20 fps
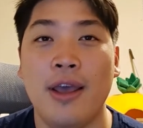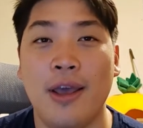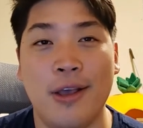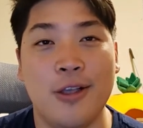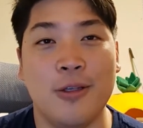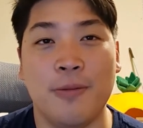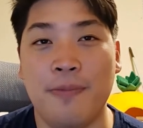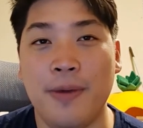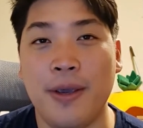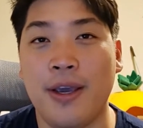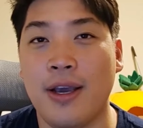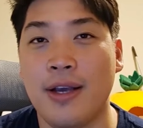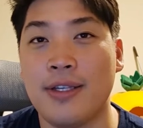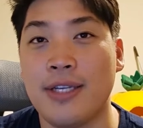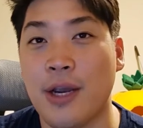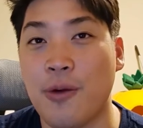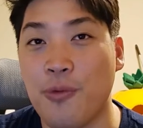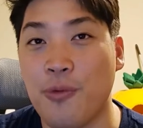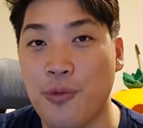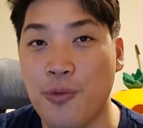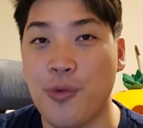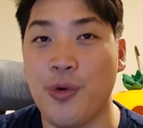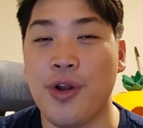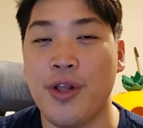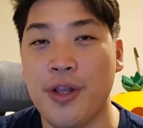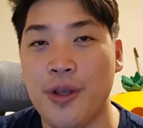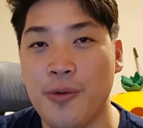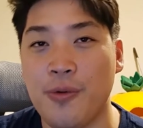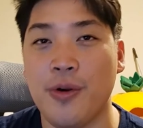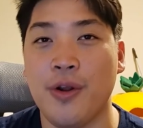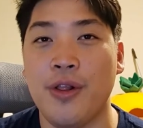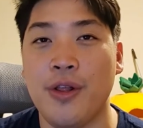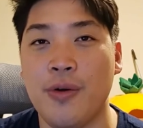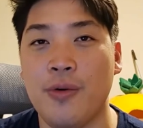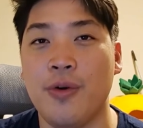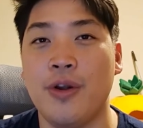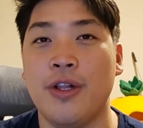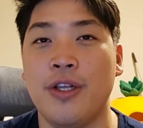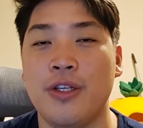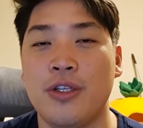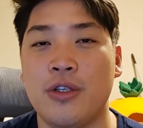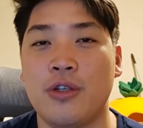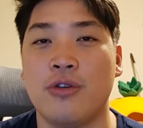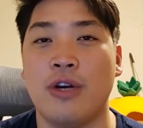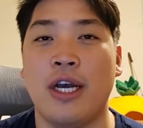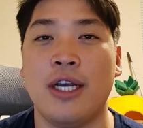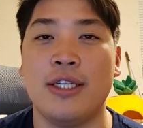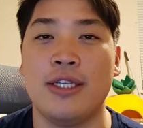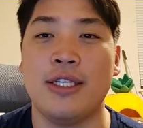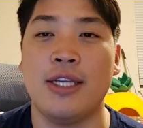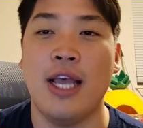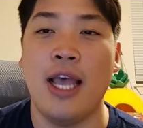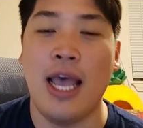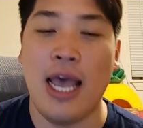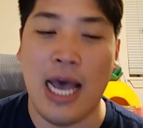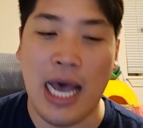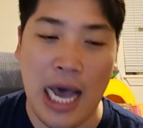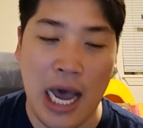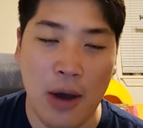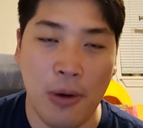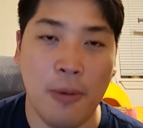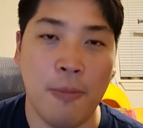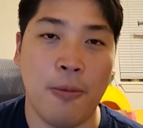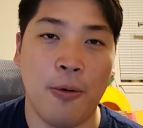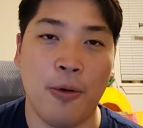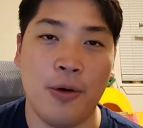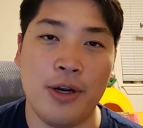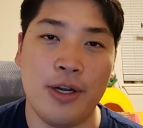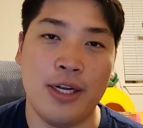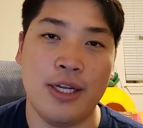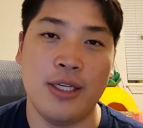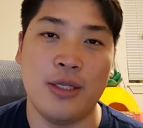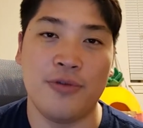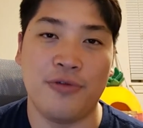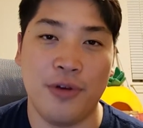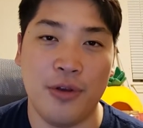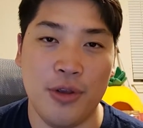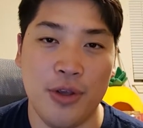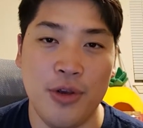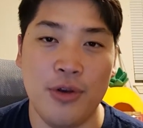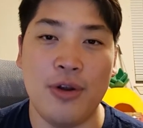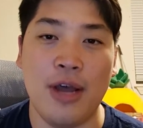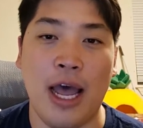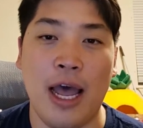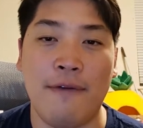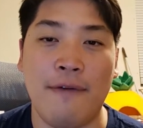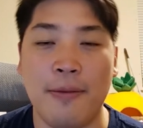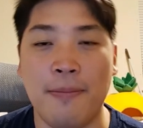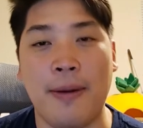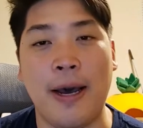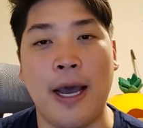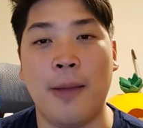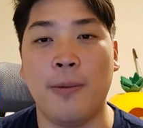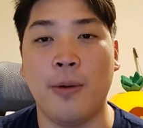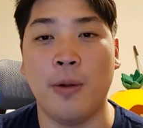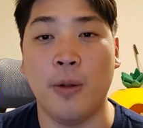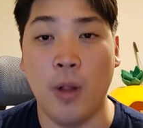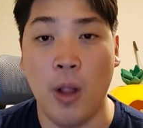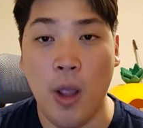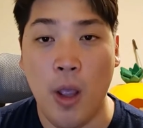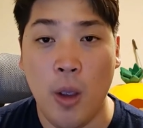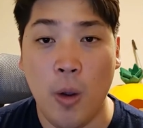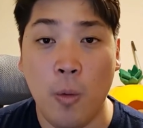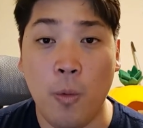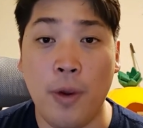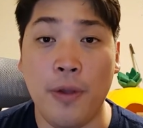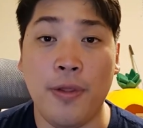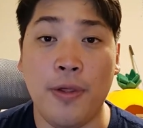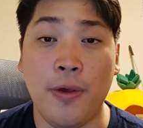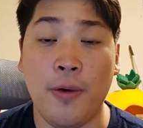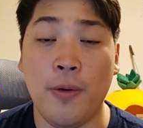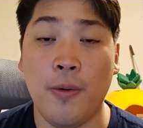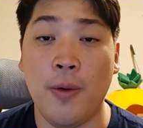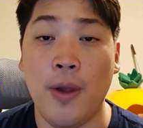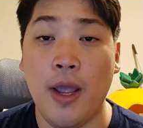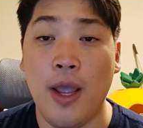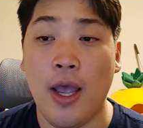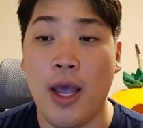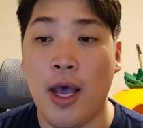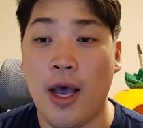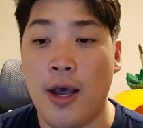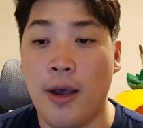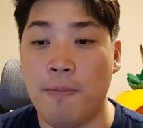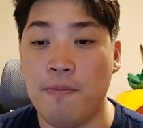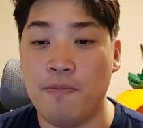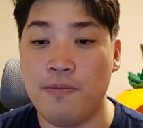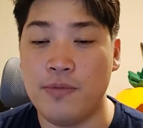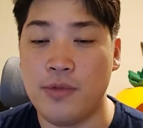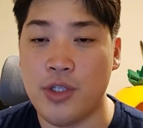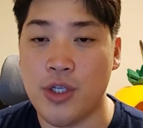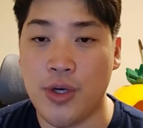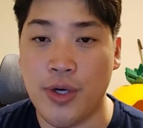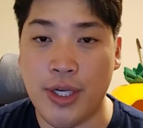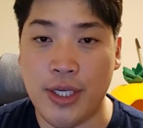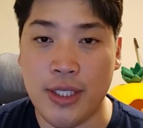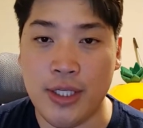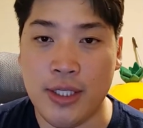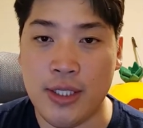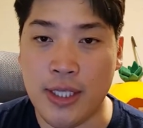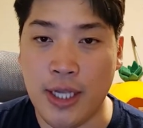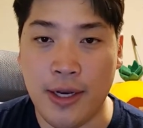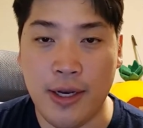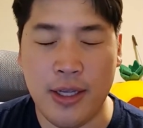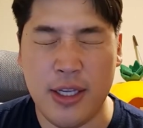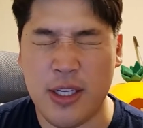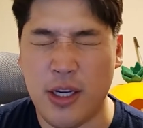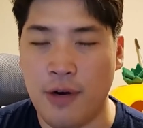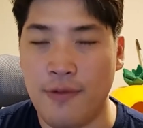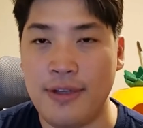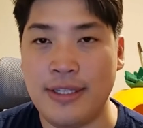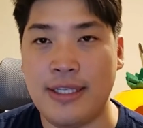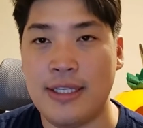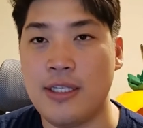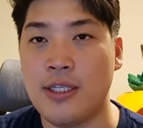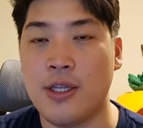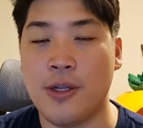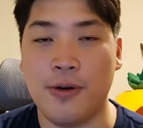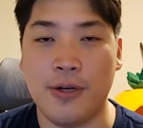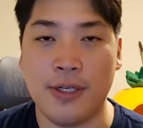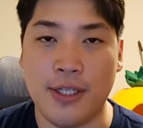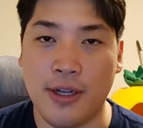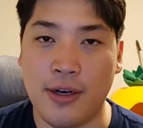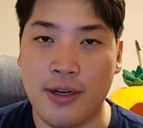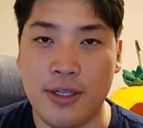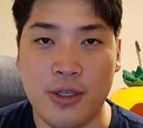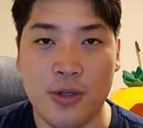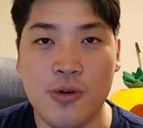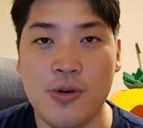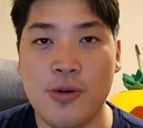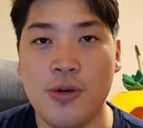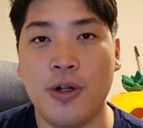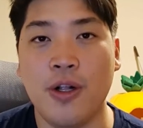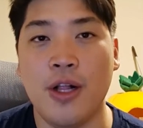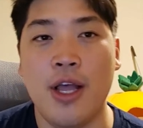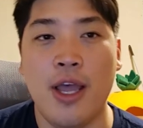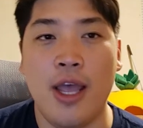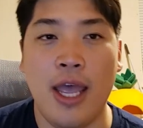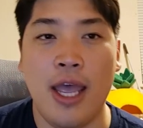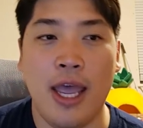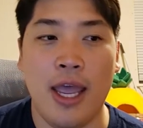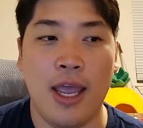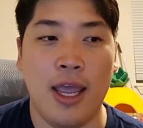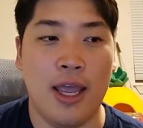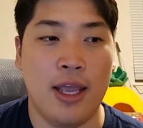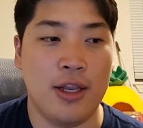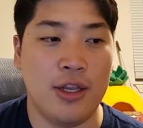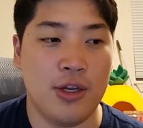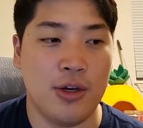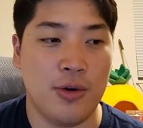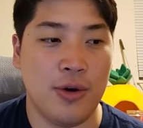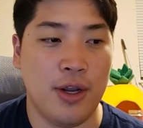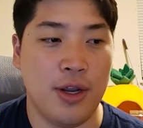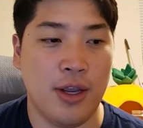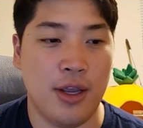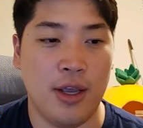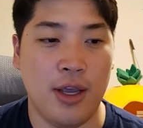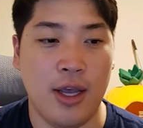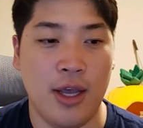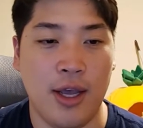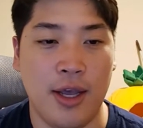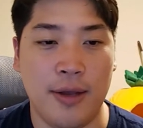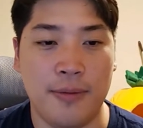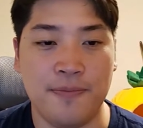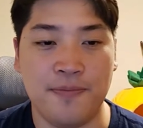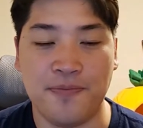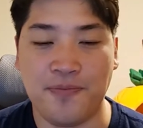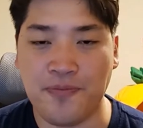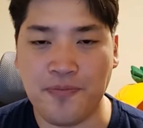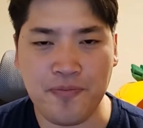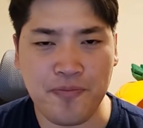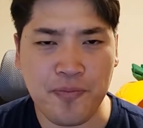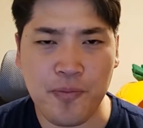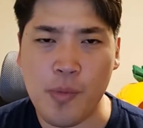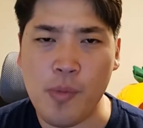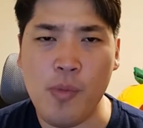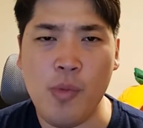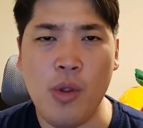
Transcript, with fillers: is because I really, really, really stress how important it is for you to have the Bible with you um, during Sunday services, during Sunday school, and, and during um,